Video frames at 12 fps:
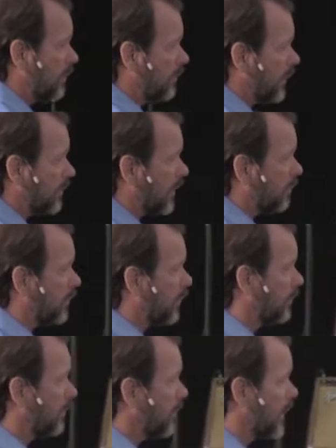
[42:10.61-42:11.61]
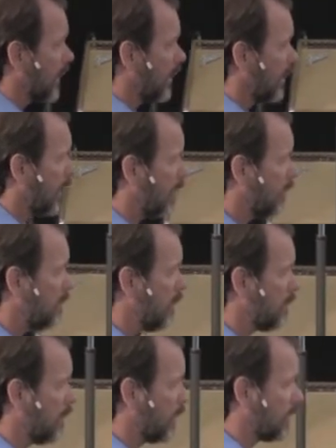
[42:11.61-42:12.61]
built up in, in
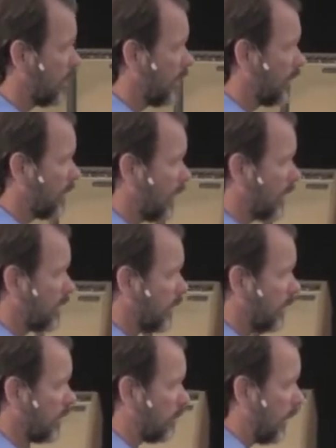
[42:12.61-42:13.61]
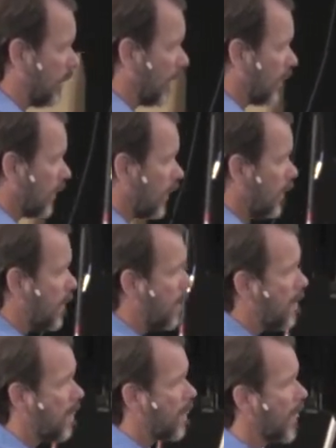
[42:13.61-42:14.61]
remembrance of these things in the Spirit.
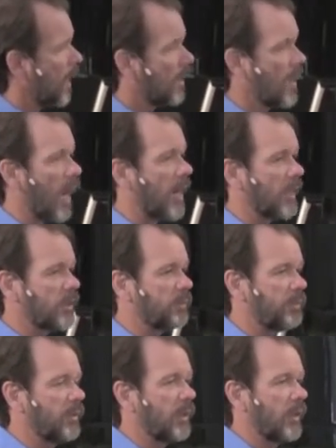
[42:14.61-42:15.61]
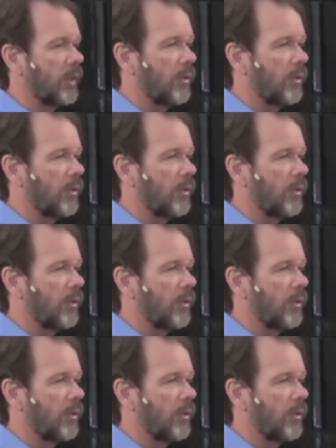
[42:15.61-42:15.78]
God has put a